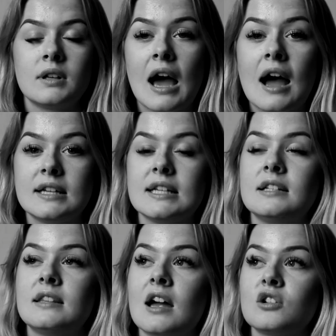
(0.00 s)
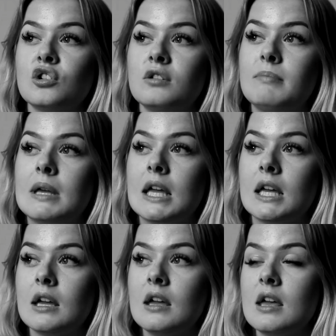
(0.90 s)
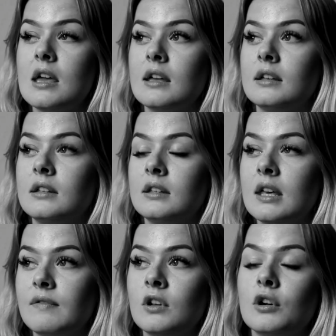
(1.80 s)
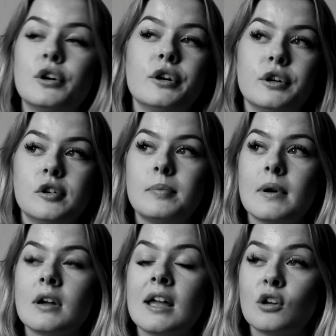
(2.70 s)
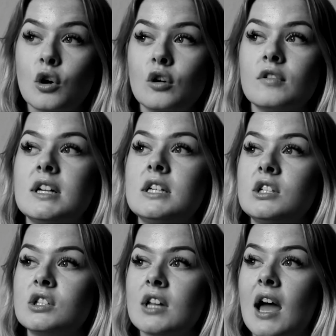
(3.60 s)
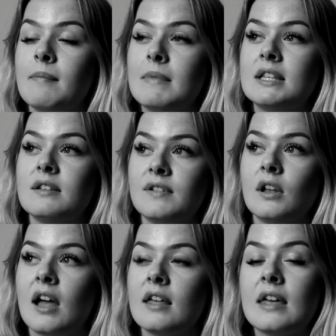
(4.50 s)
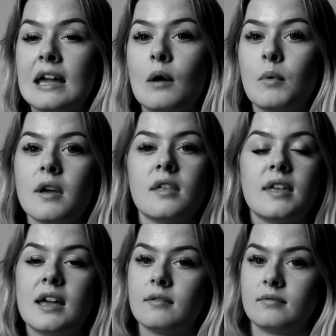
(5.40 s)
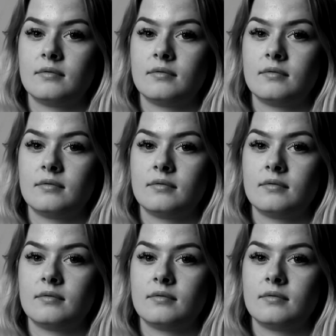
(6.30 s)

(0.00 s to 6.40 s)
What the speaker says: guided, that should be given hope, encouraged and made to feel like they are worth it.